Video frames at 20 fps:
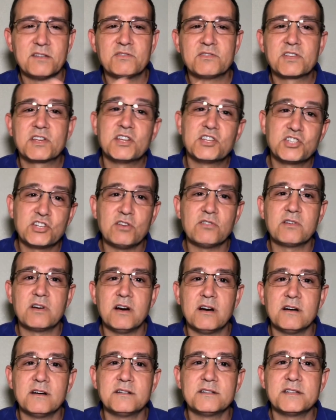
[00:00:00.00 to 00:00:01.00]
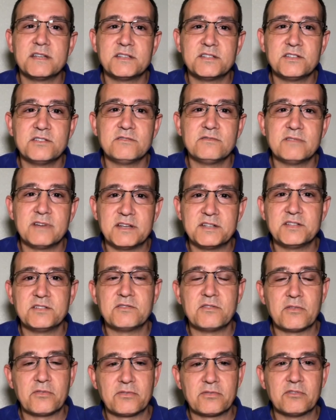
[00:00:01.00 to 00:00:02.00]
So it's going to show cards as you
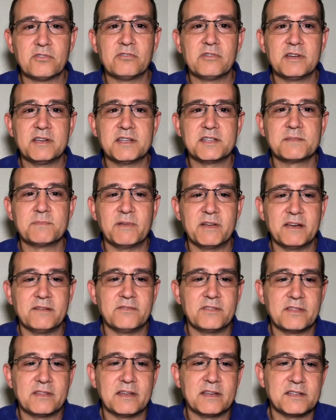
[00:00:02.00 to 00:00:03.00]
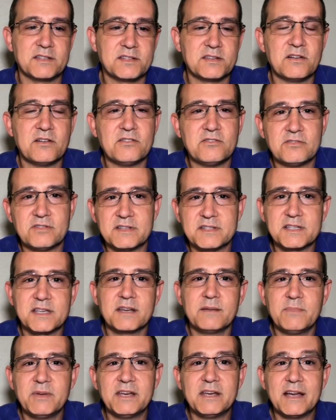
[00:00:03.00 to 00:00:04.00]
go through and display everything. So it's
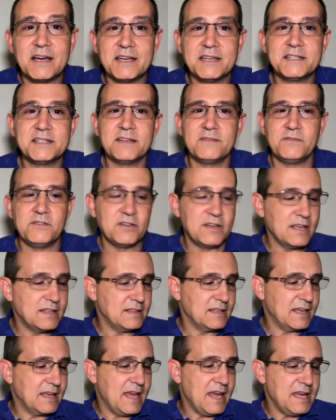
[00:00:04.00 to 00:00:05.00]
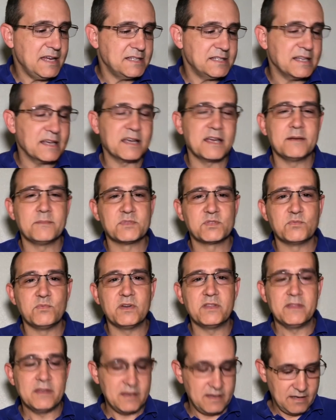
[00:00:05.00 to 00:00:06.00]
going to be nice. If you get the case that comes
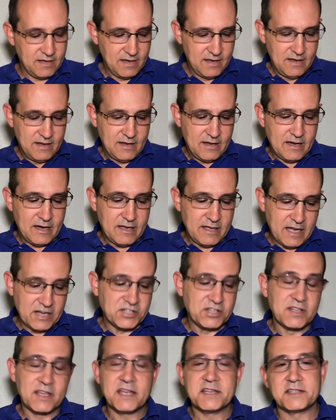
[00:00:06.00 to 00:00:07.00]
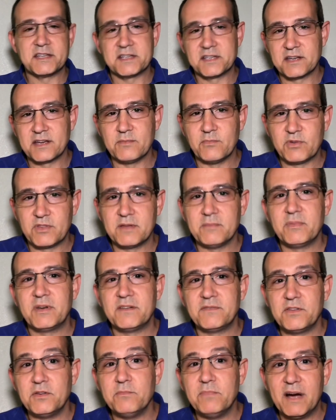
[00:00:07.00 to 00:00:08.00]
with it, actually the case doesn't come with it, but
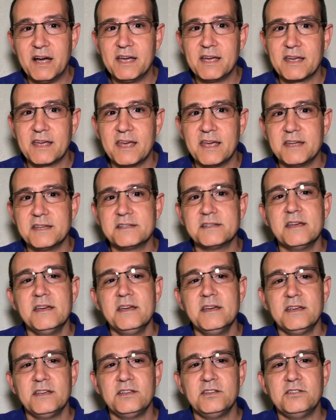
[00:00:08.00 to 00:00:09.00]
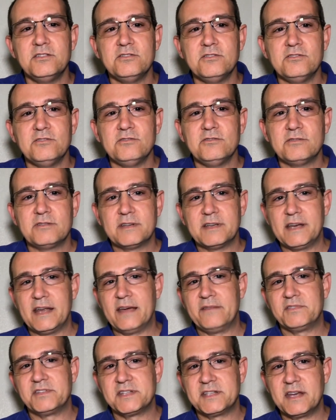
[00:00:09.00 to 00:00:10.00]
if you buy a case, you can
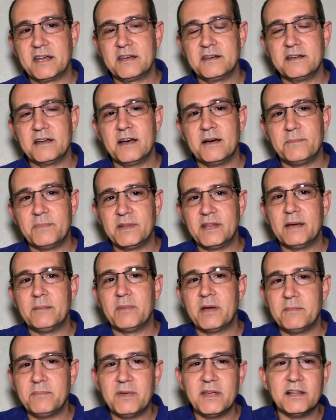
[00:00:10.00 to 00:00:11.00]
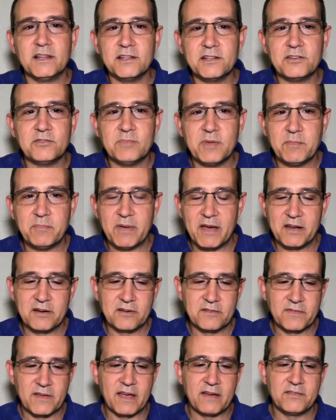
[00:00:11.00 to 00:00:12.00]
have it stand up, and that might be a little bit better
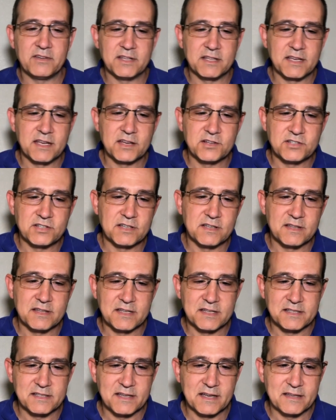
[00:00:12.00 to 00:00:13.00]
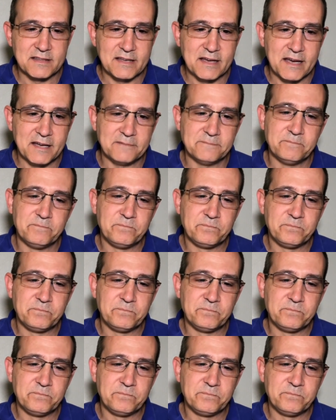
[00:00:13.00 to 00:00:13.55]
if you have it in the kitchen and things like that.